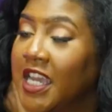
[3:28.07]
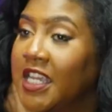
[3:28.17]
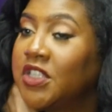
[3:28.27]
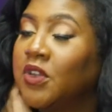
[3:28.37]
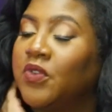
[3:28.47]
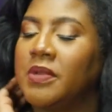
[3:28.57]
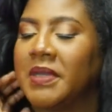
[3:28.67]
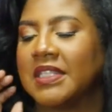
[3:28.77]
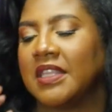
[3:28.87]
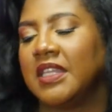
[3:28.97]
it's so funny
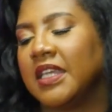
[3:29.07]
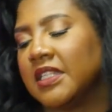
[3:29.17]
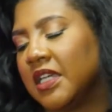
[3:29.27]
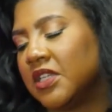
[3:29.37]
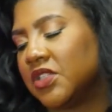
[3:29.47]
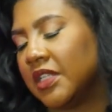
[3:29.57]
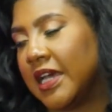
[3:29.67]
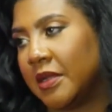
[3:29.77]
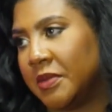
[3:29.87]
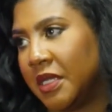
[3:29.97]
because I think it touched a
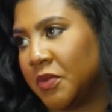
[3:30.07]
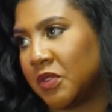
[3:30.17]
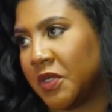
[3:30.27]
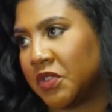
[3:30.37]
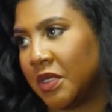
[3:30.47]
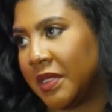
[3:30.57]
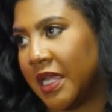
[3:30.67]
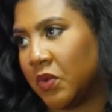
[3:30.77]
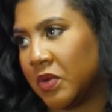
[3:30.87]
lot of people, especially black